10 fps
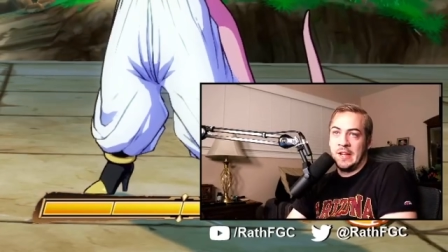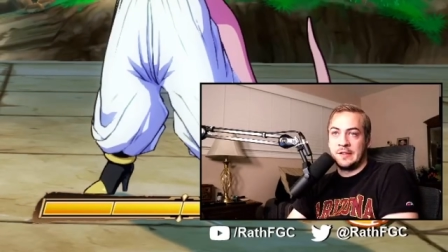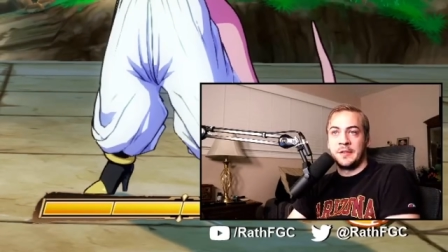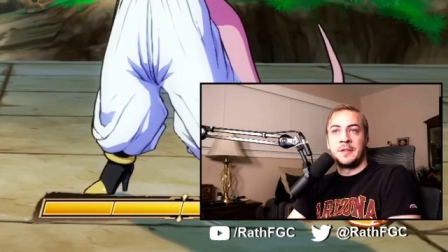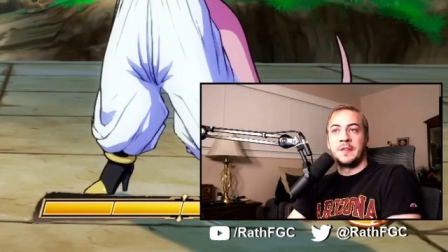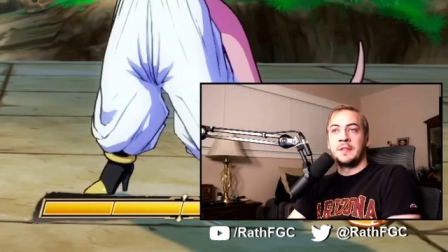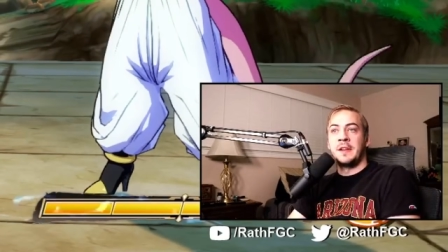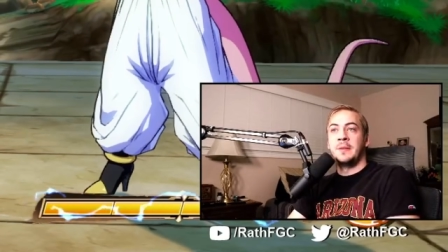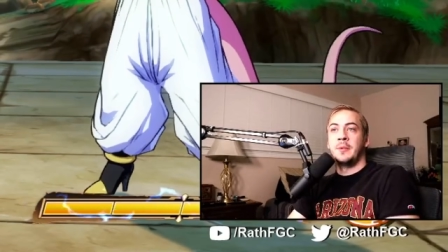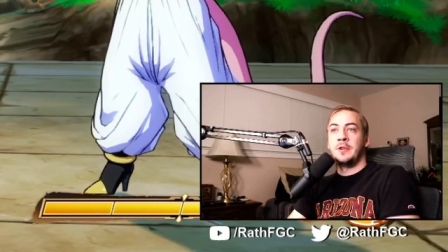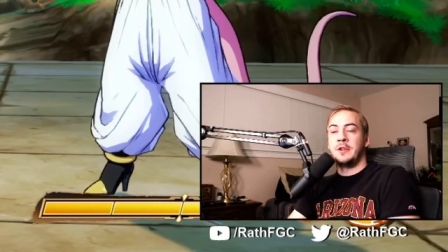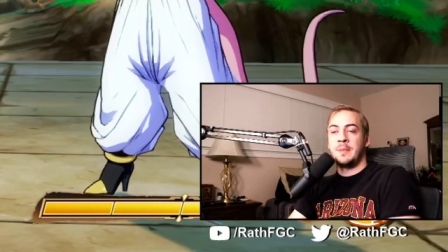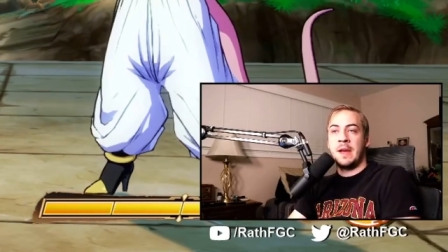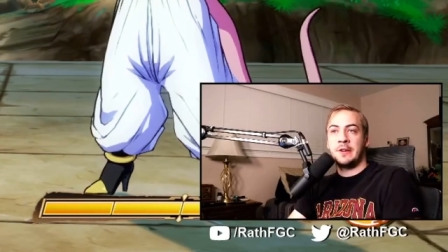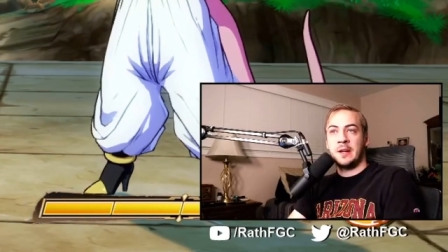That's 50-50. Whether you
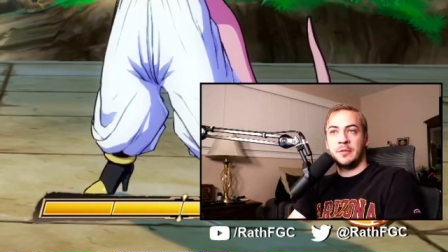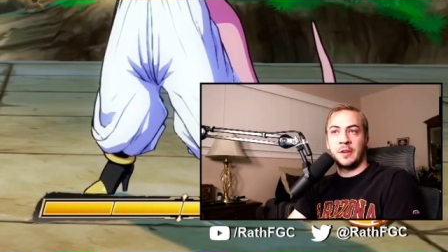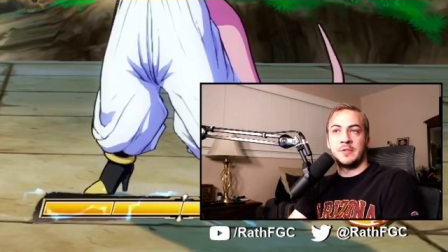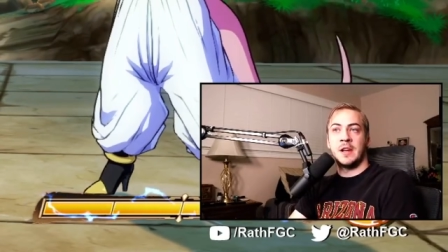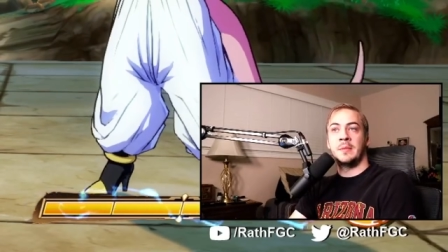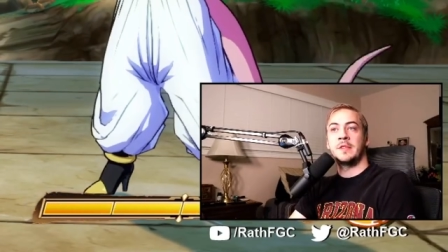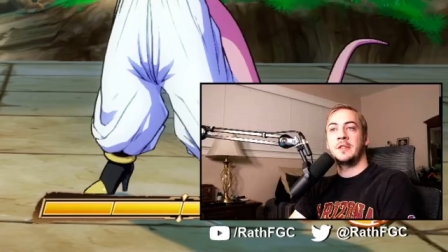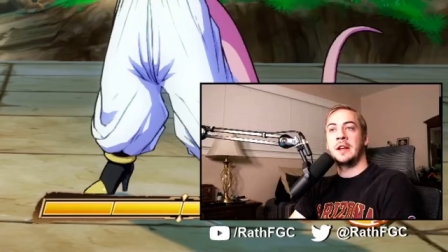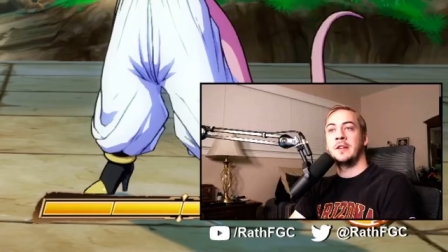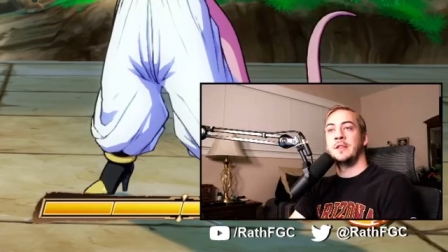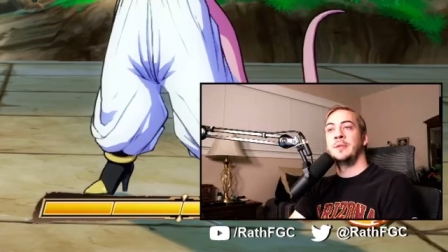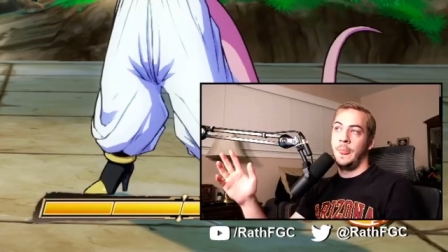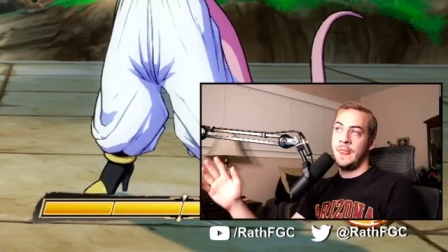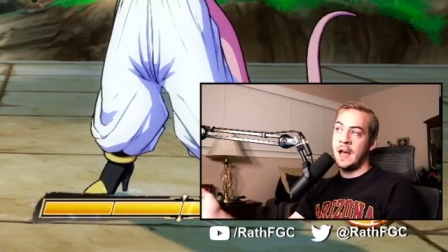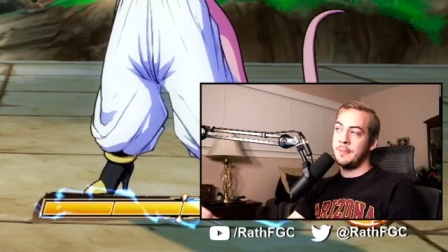command grab or frame trap, that's all you got to do.
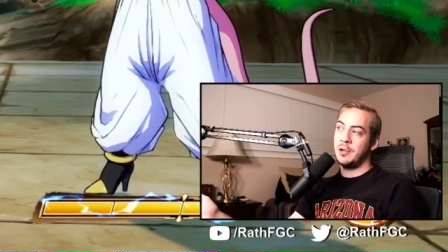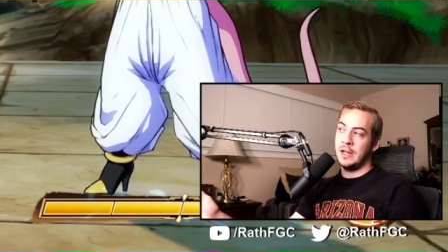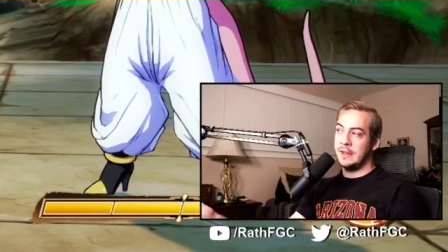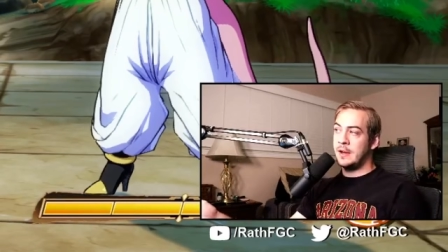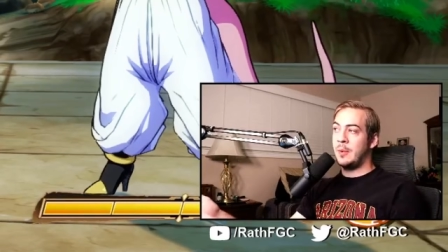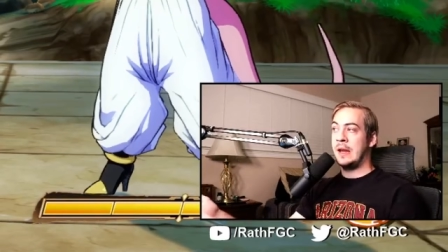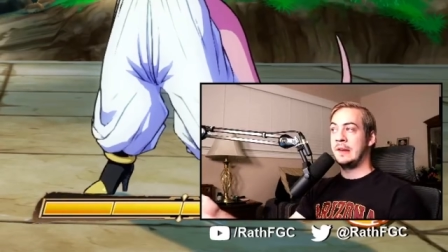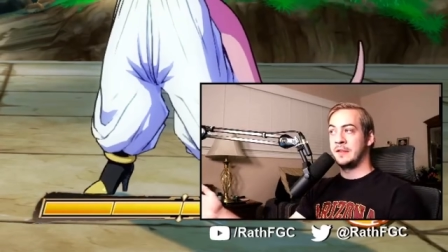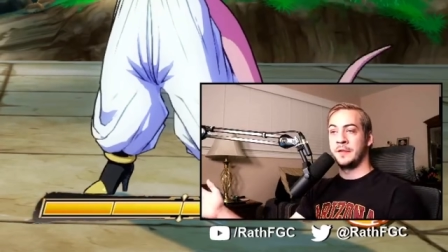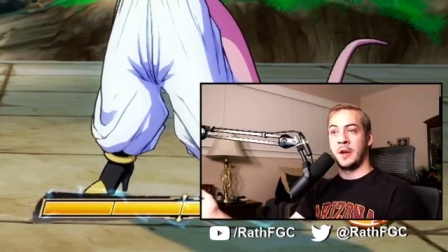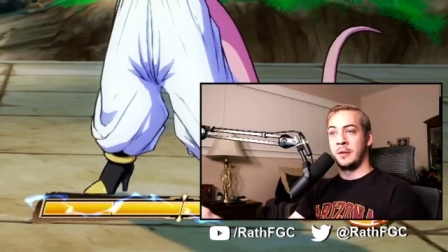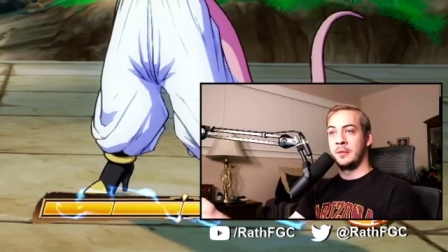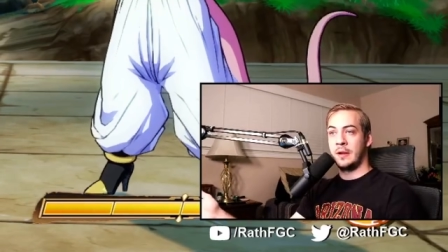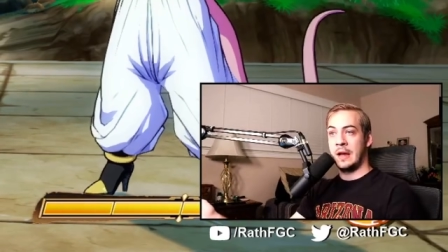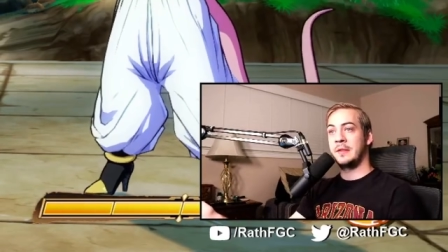Not playing that way is fun.
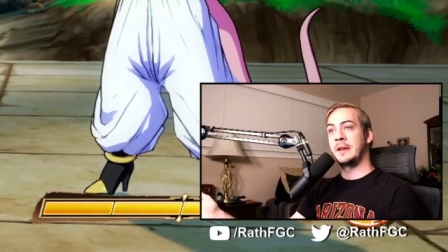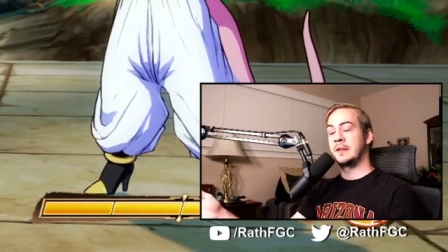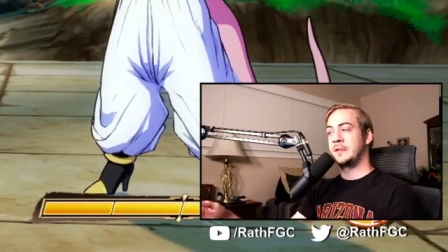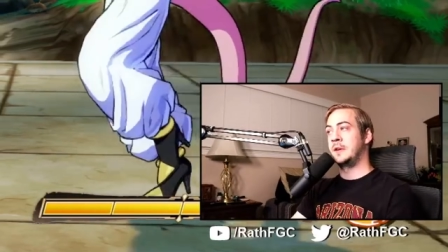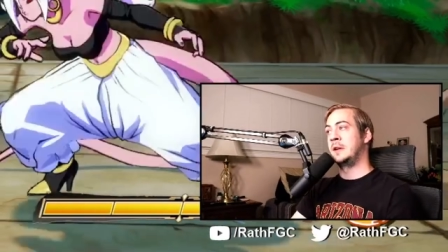I think it's fun.